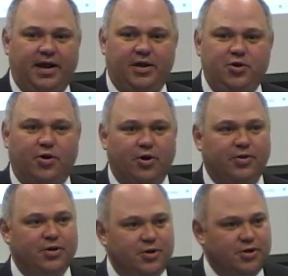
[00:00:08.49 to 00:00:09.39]
and you
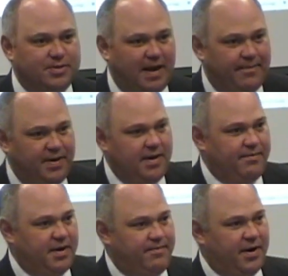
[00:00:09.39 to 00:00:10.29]
heard the news about
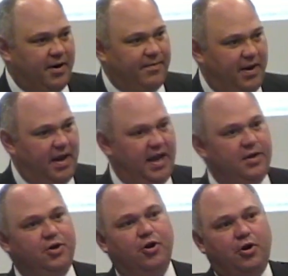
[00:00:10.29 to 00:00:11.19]
B&P Parabolic
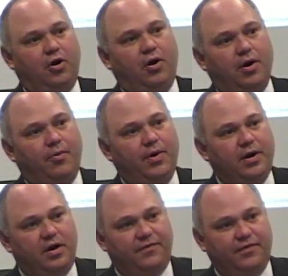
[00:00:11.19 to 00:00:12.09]
and your car went
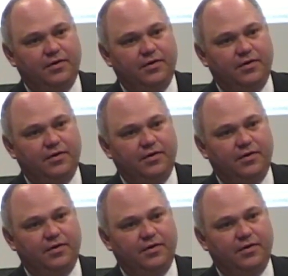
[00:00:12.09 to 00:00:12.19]
off